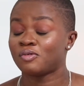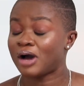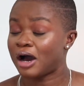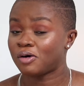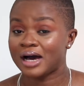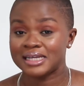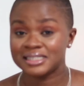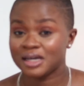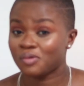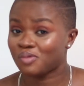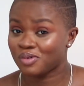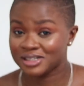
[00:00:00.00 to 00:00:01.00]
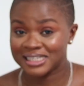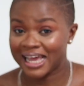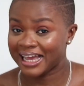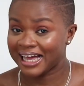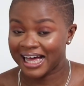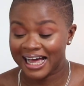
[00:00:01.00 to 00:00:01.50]
I'll answer what
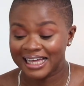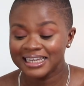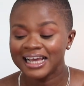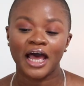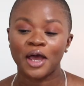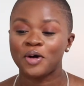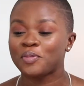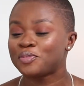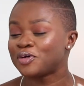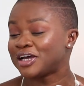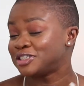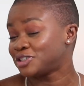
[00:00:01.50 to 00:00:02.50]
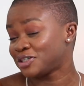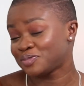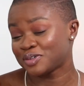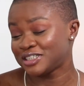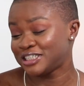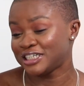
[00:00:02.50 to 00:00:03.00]
I can. I hope you enjoyed
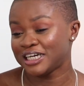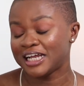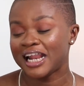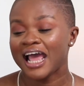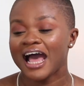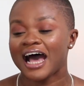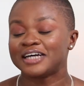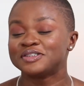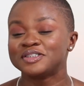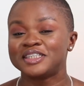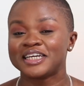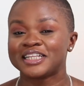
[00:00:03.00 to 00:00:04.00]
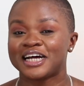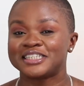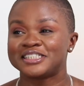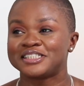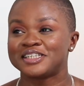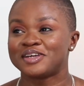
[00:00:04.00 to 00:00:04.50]
watching. I don't think
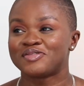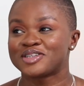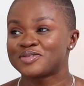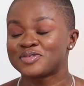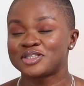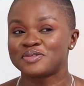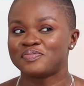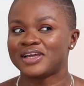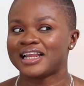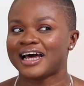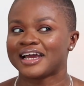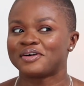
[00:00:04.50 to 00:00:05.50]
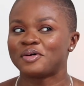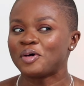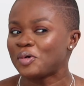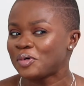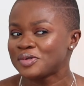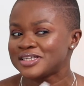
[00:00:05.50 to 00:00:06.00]
that it was supposed to be like,
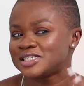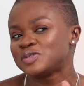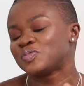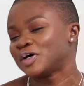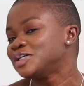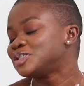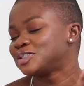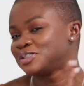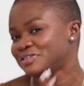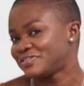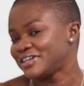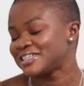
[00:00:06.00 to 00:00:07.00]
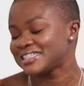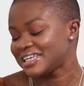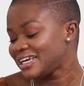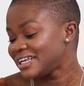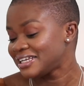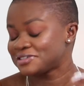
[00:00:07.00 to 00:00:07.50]
oh, this is what you should do for your
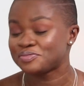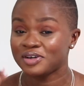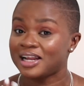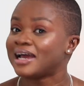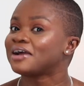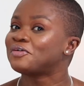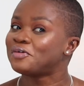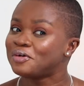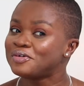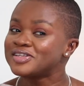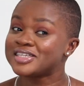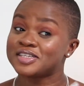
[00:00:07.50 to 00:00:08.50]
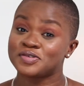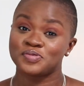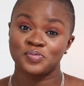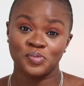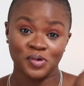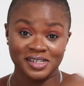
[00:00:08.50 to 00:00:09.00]
skin. It's more like, oh, this is
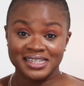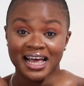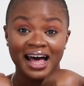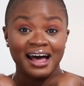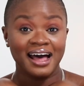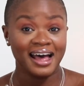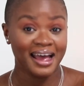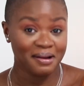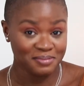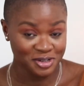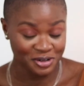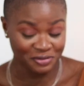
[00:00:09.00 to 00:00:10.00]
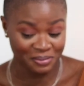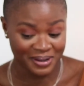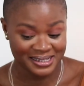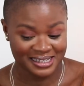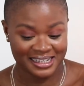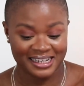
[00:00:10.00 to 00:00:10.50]
what I am doing for
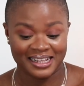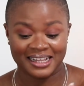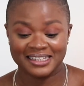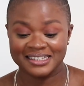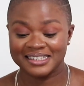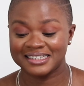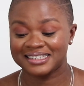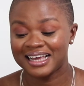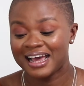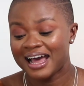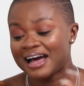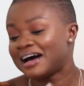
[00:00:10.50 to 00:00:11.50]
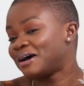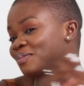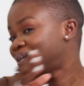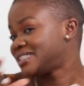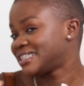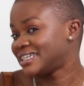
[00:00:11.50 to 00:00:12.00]
my skin, and this is how
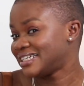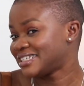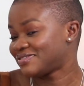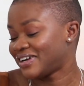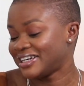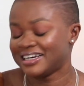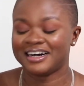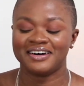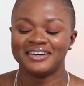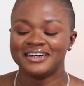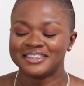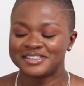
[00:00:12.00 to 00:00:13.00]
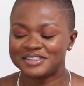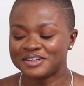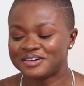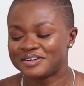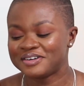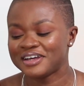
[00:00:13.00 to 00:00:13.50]
my skin is right now.
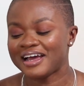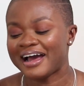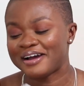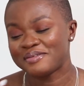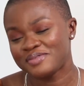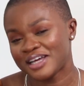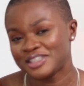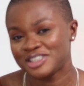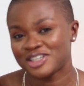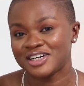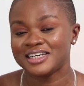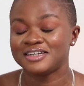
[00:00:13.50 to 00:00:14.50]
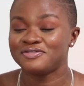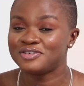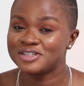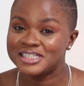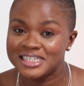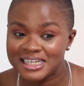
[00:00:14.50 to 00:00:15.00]
So I hope you enjoyed. If
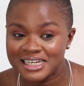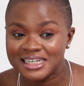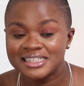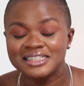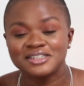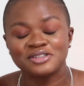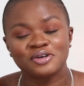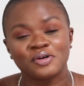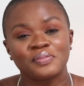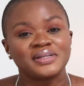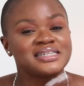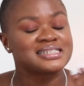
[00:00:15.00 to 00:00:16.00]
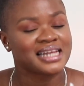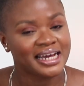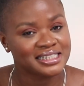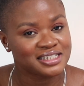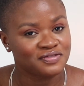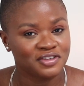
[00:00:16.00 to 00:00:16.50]
you did, you know, please
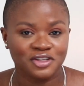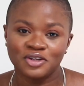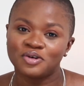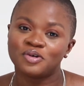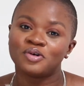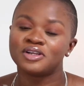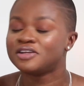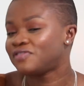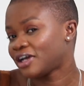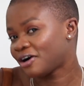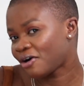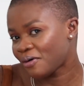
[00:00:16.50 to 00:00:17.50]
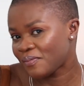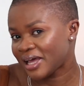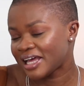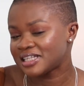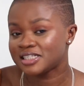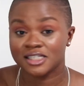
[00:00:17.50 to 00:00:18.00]
like this video, maybe
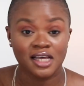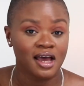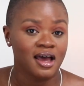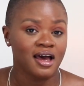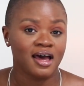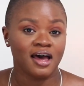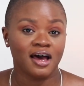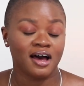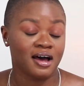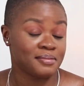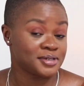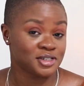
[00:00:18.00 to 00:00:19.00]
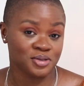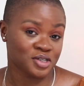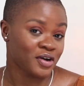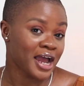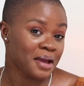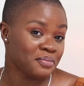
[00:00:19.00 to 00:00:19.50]
comment, um,
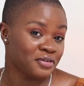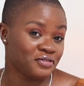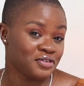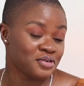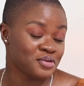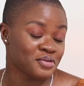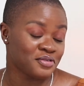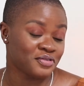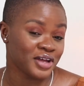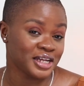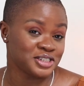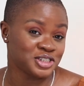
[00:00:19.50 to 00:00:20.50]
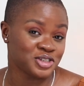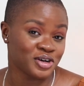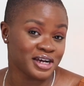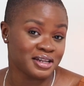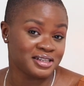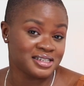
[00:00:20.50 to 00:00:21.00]
subscribe if you've
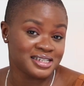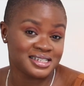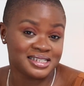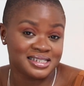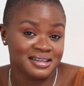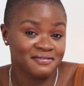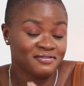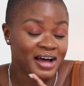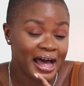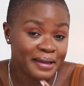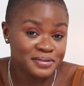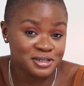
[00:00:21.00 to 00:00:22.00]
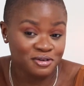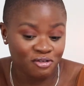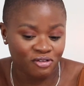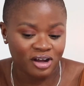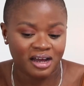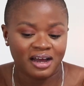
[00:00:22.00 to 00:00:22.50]
enjoyed this vibe so
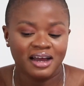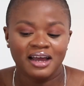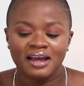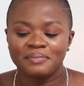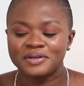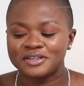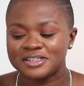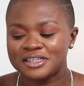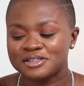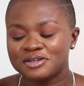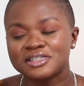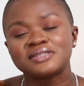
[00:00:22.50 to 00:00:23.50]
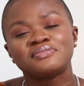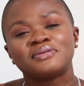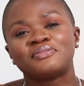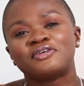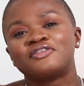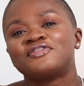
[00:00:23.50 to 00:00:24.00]
far because there's going to be
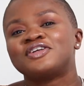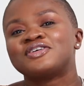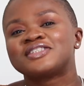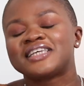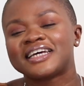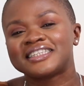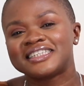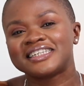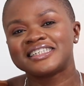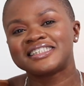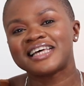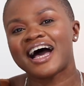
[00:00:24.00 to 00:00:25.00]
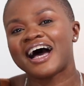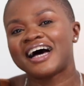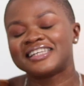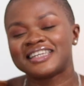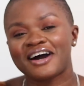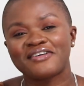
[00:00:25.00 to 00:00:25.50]
more videos like this.
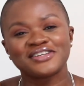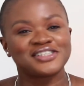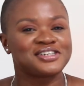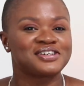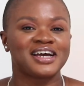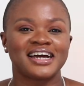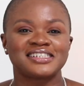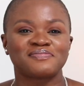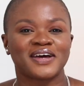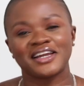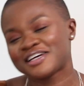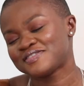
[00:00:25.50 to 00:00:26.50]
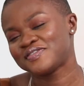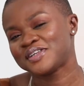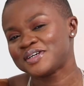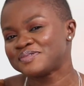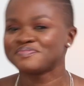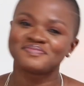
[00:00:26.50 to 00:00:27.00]
And I'll see you guys in my next video.